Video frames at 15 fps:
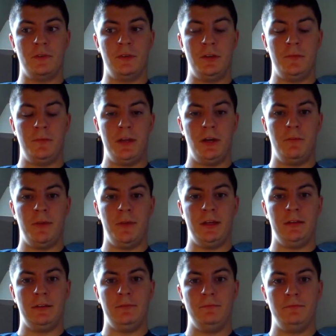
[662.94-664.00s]
really
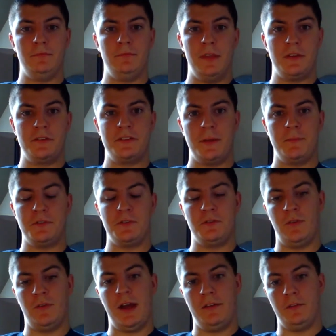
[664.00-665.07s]
becoming the exception
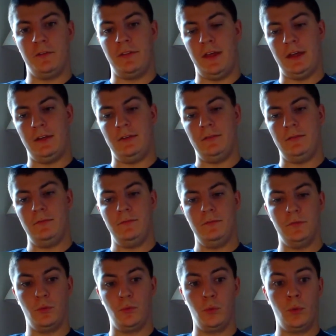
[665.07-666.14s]
rather than
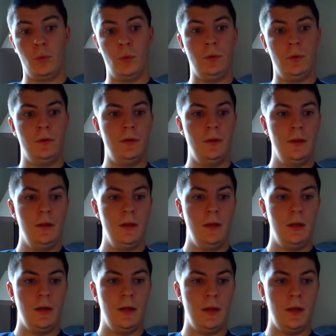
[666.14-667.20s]
the rule,
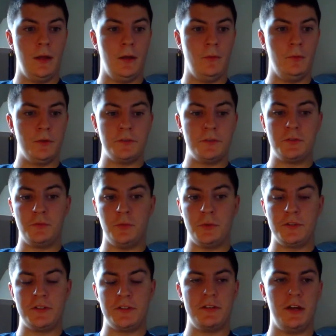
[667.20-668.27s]

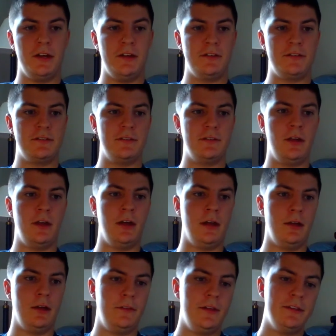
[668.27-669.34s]
which is nice.
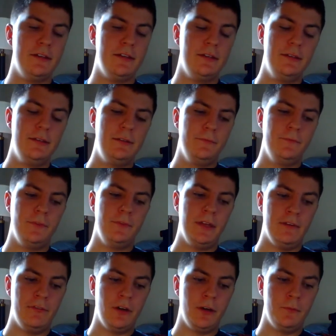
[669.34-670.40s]
They did
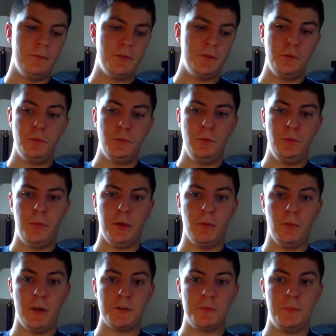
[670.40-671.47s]
give up 2 big
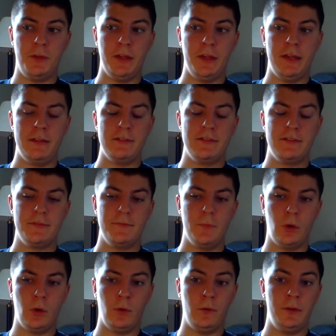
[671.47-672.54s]
rush plays
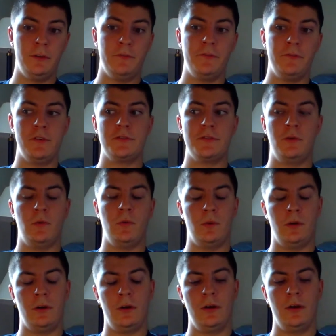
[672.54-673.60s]
early in the first
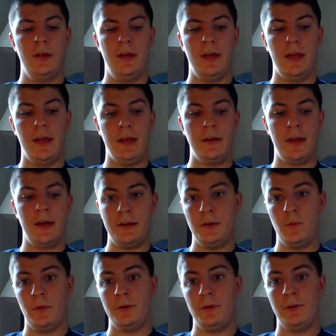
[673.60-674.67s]
quarter, a
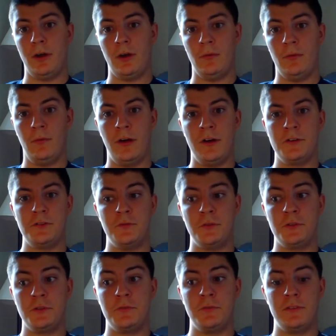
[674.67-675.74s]
91-yard rush,
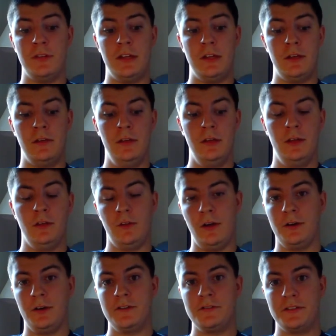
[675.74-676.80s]
which was the
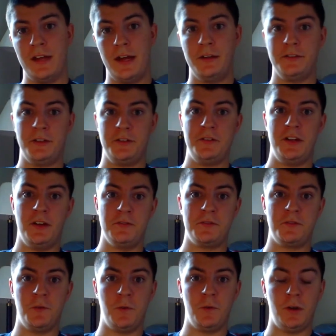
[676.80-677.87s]
longest non-touchdown
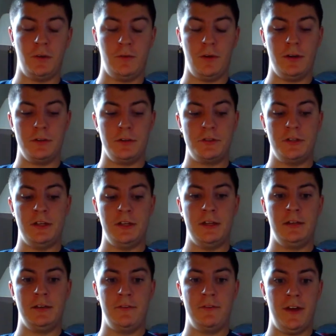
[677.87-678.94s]
scoring rush
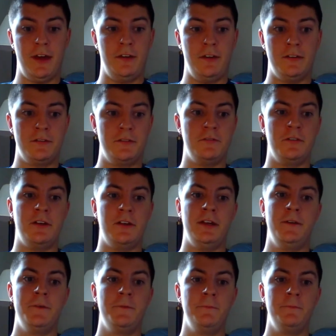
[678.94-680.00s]
in Nevada history,
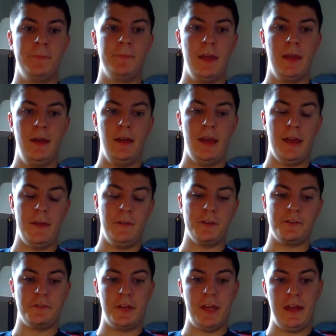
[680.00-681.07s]
and they
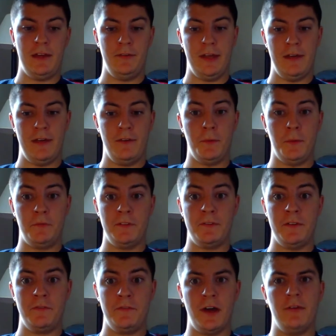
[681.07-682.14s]
also gave up a
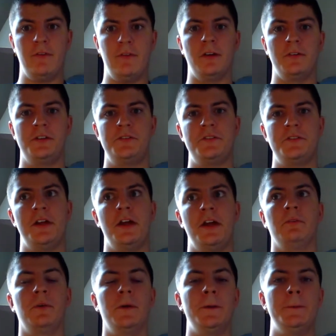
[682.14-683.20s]
55-yard touchdown